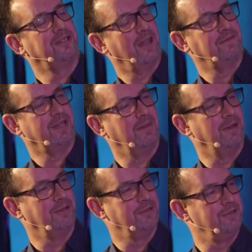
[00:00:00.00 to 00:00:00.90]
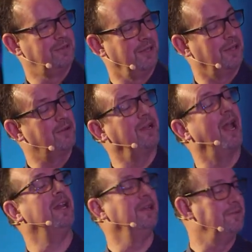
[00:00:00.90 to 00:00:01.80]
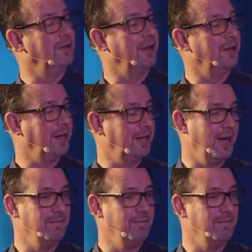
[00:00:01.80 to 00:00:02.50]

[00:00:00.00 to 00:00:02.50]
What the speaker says: to have someone who's creative, you know, like